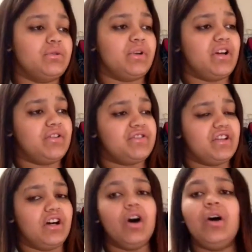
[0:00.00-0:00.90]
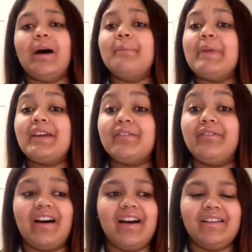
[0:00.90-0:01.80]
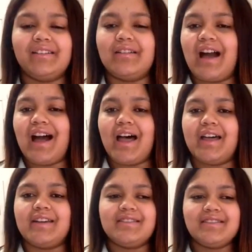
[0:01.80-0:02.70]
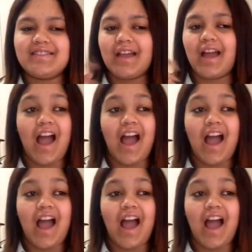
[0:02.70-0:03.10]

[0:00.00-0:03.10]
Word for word: What else? Oh, I made a Vine, guys.